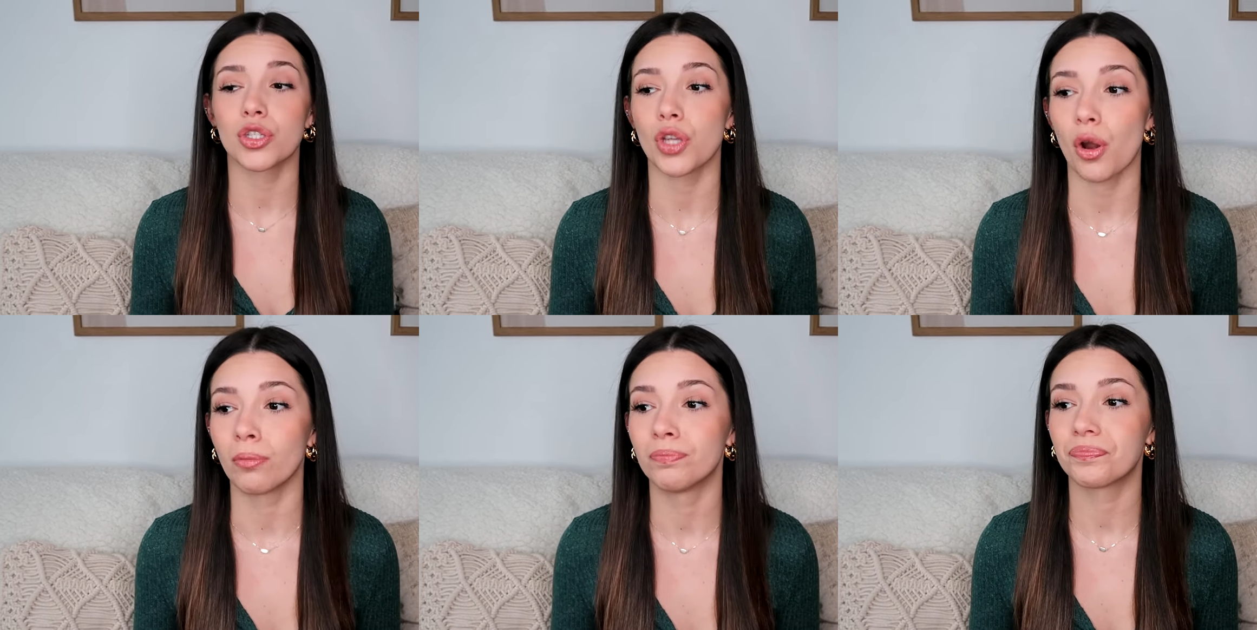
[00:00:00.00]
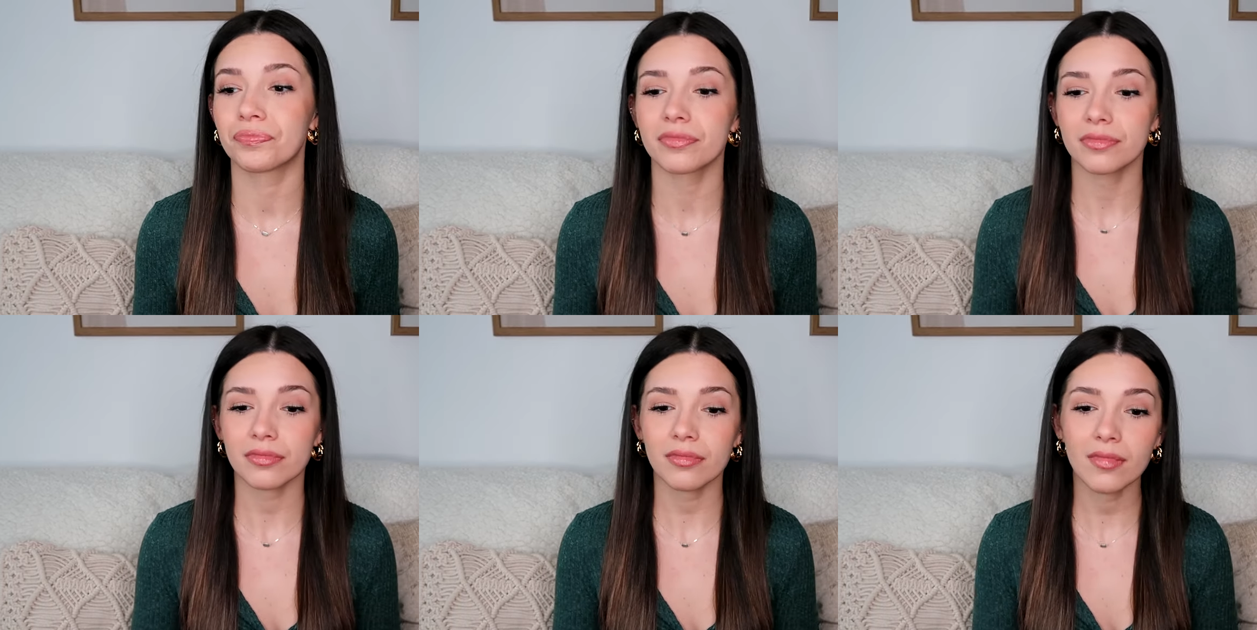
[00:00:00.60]
So
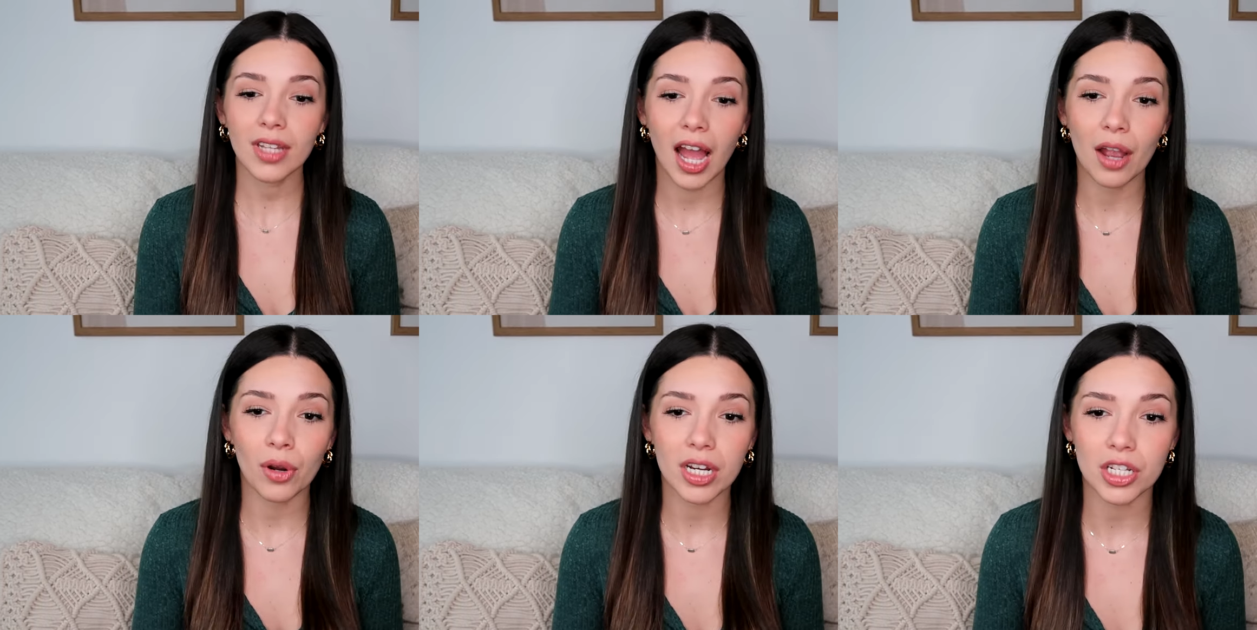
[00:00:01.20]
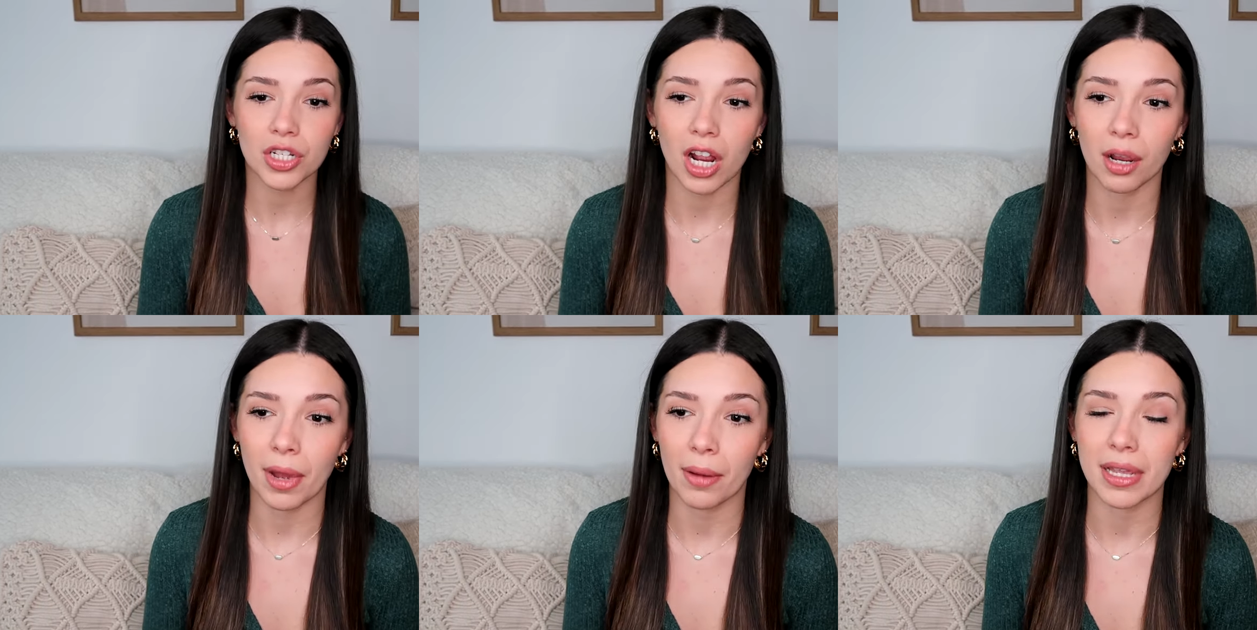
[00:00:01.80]
I wanted to
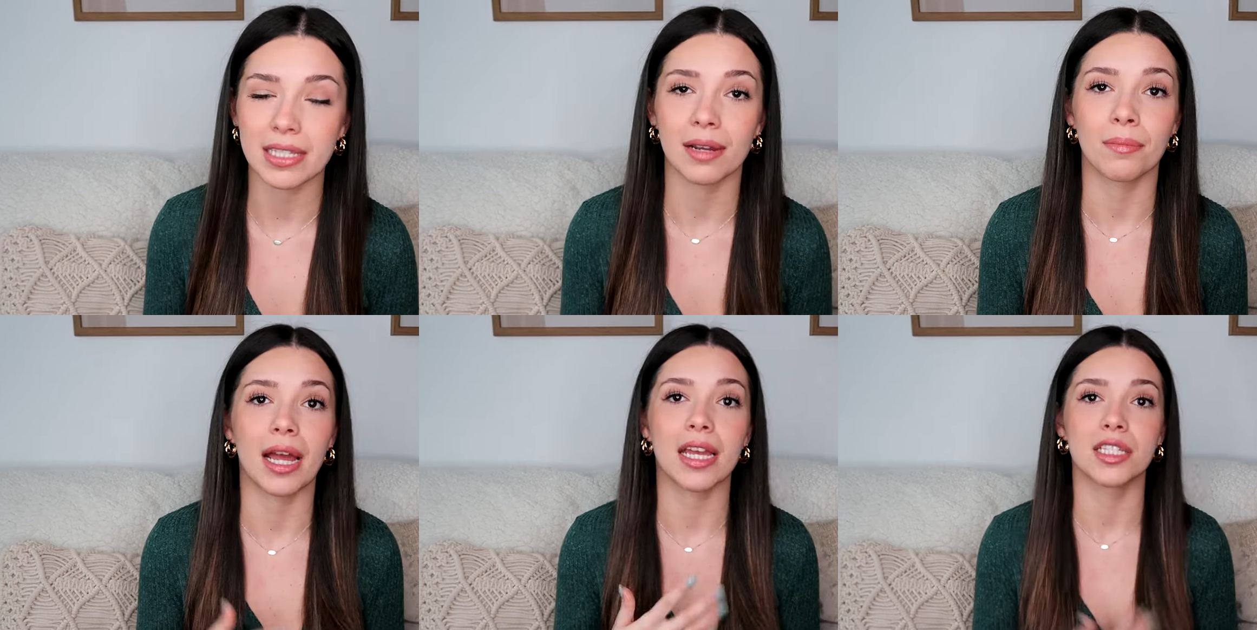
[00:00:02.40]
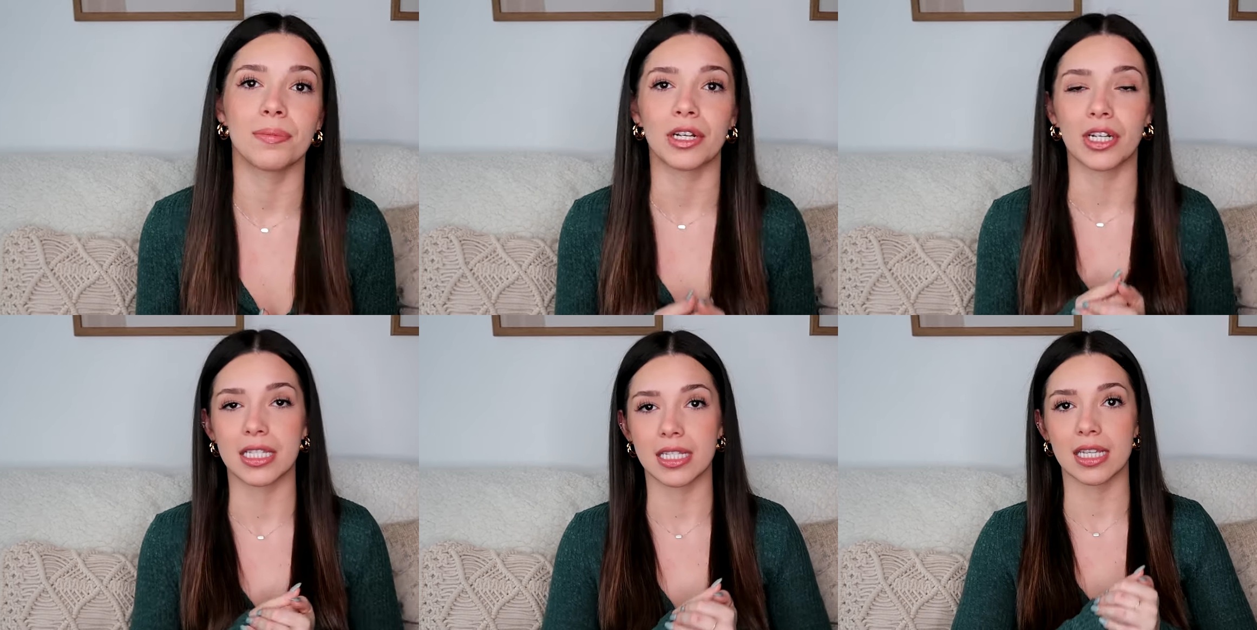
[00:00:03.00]
talk about, based on my
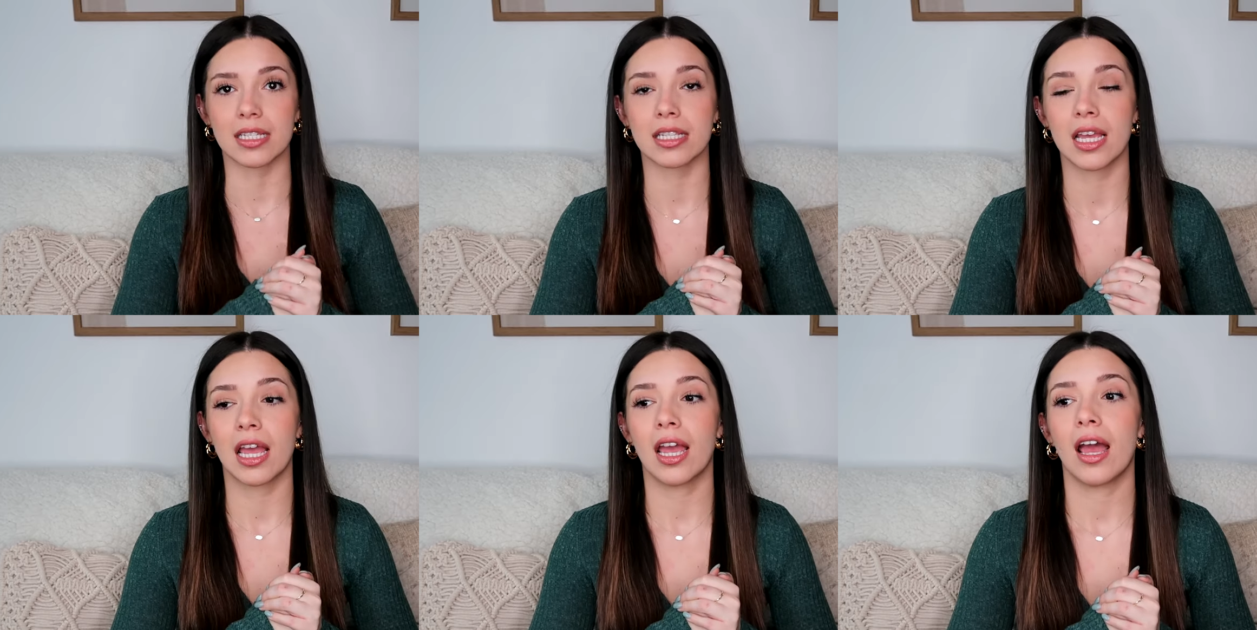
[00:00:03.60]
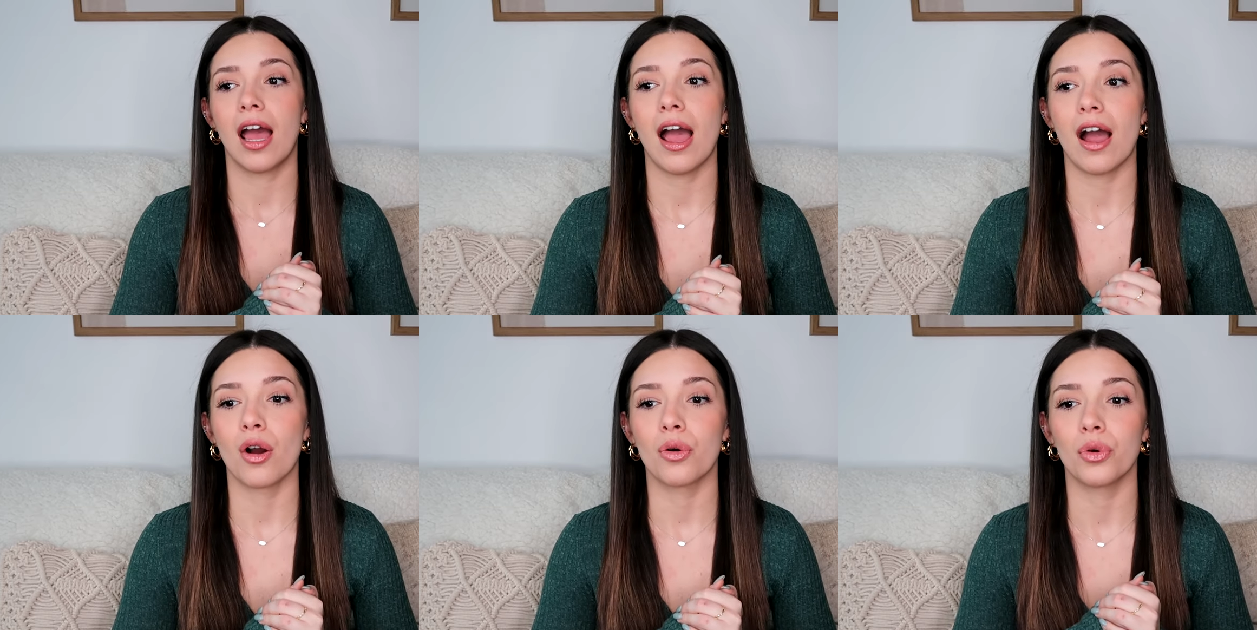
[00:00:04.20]
experiences,
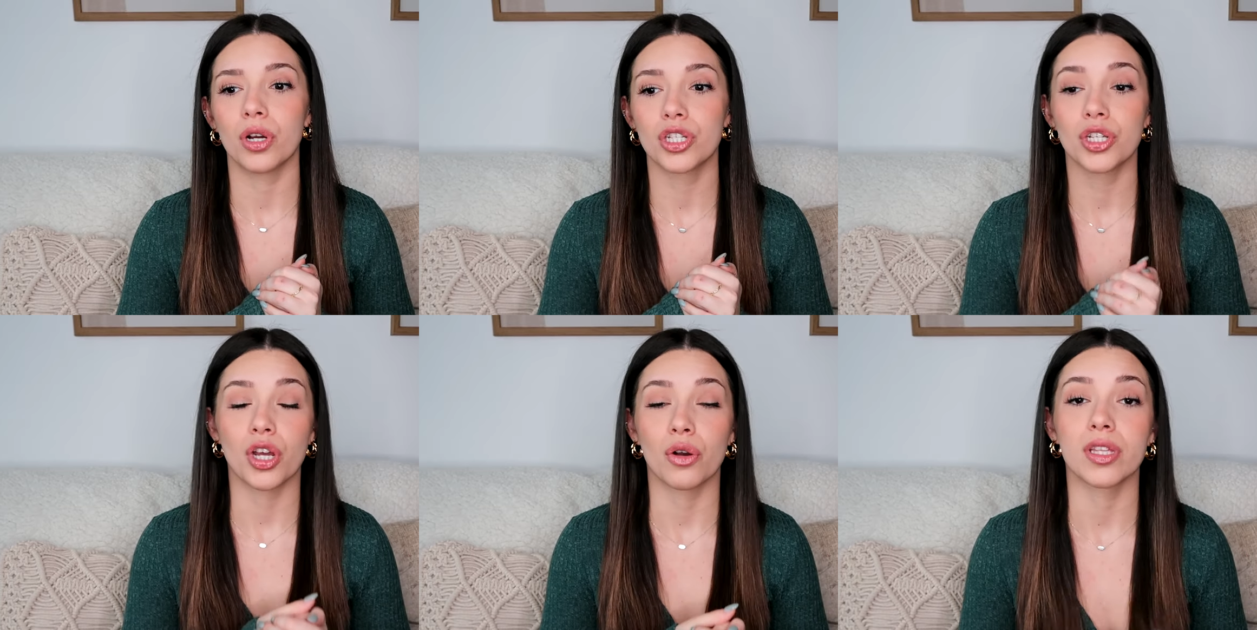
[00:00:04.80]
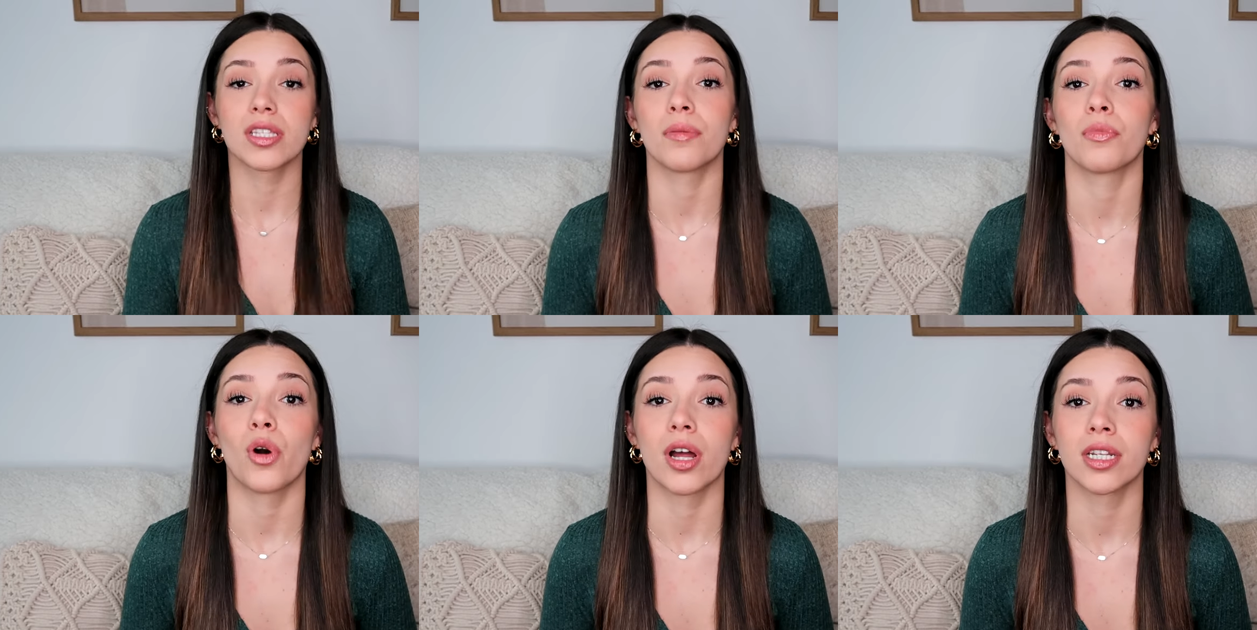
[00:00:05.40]
how to know that
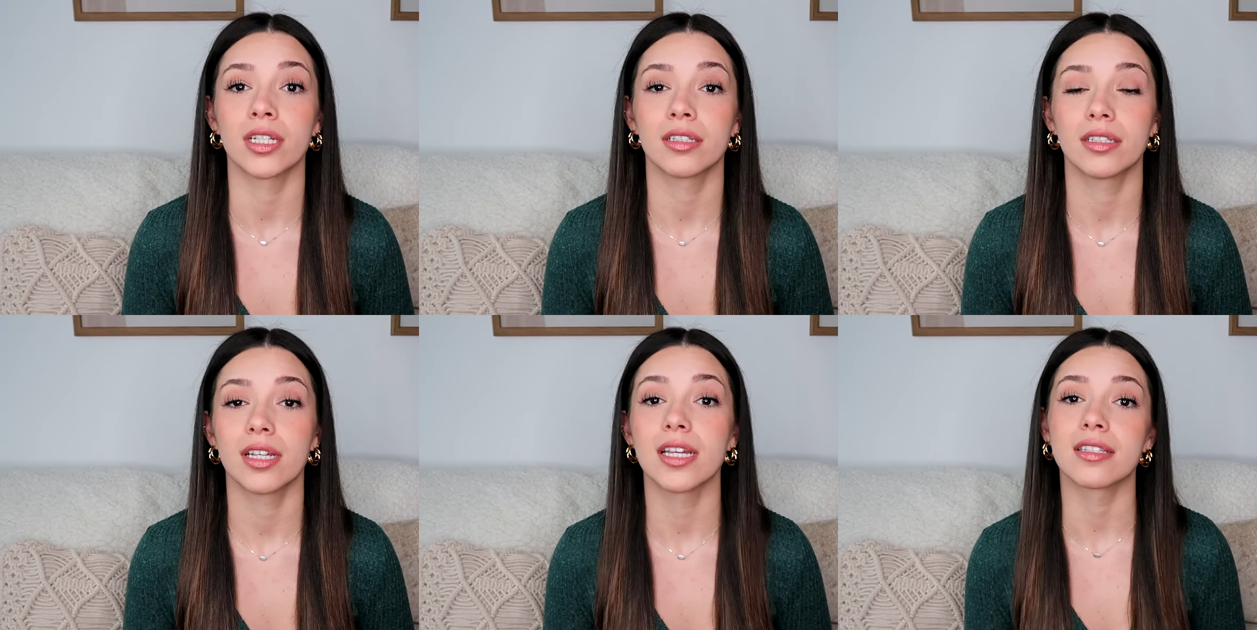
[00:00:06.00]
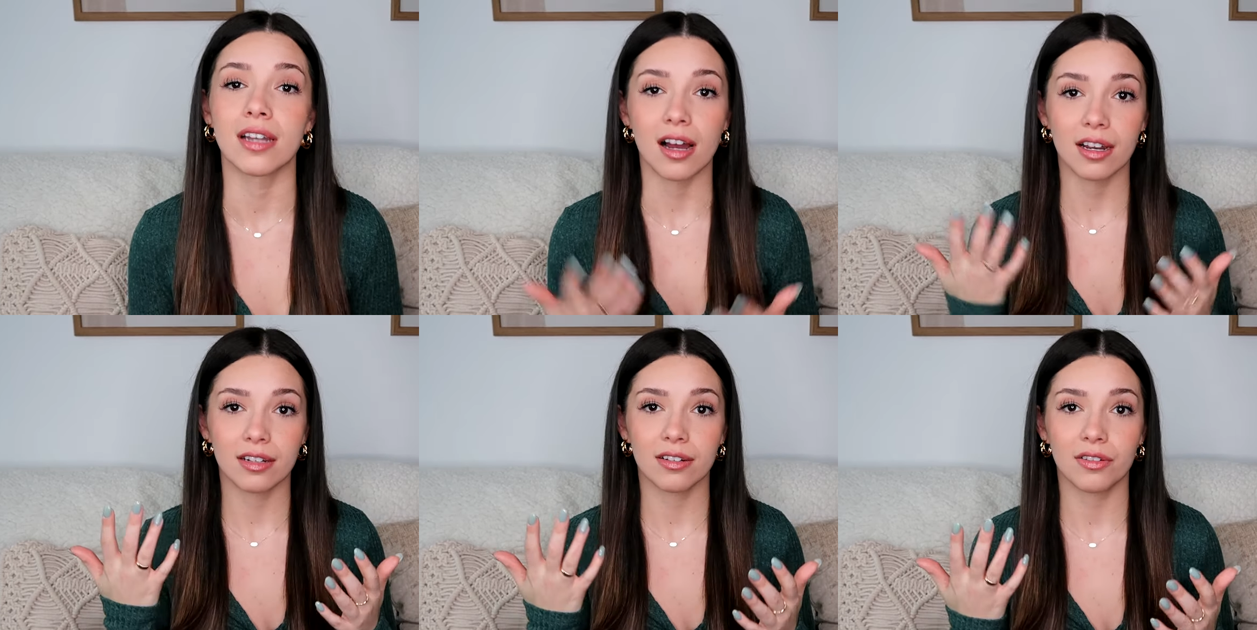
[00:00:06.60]
someone is not